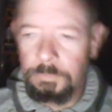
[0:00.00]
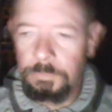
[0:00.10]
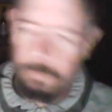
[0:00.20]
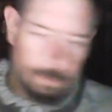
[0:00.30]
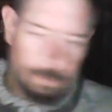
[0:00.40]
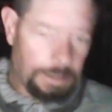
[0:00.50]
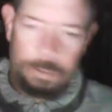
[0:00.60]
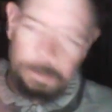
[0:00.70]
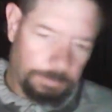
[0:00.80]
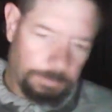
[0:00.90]
then
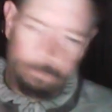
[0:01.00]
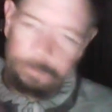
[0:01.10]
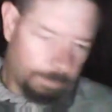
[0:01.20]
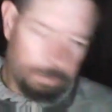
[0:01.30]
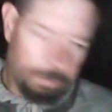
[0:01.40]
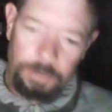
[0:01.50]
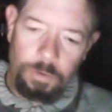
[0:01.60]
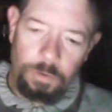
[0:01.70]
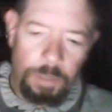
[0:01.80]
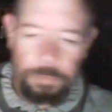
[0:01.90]
the, it was a big
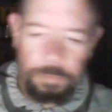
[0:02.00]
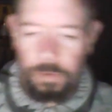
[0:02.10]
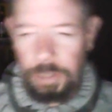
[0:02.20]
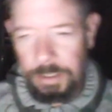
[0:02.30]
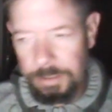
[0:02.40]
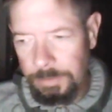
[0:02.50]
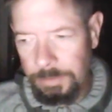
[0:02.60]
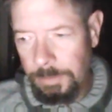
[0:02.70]
old uproar, and then